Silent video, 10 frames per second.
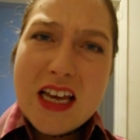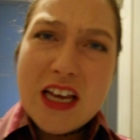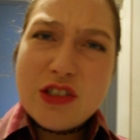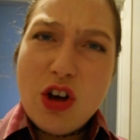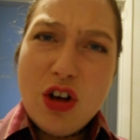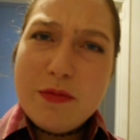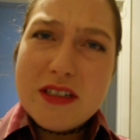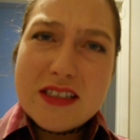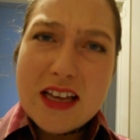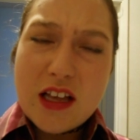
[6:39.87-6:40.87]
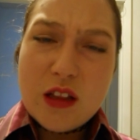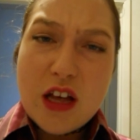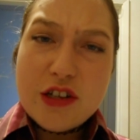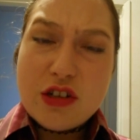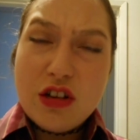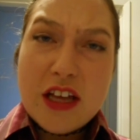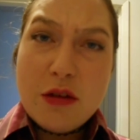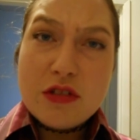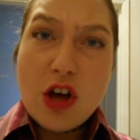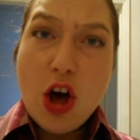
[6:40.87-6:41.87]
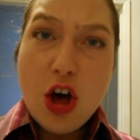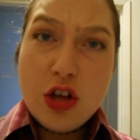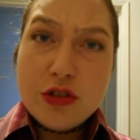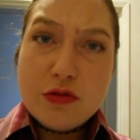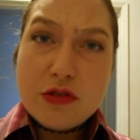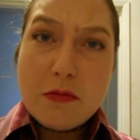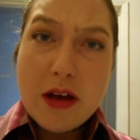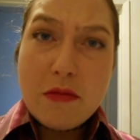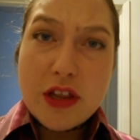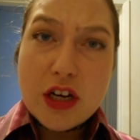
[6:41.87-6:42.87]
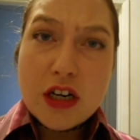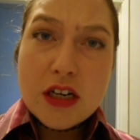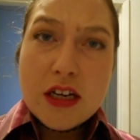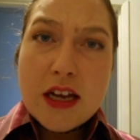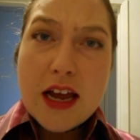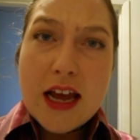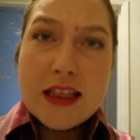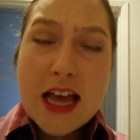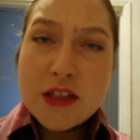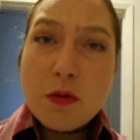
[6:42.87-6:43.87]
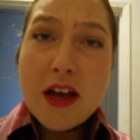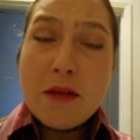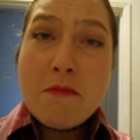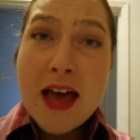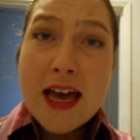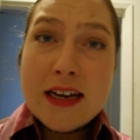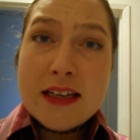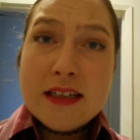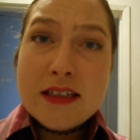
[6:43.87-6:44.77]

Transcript: It's all been psychological, and it was all due to my mother. And that's why I'm mad.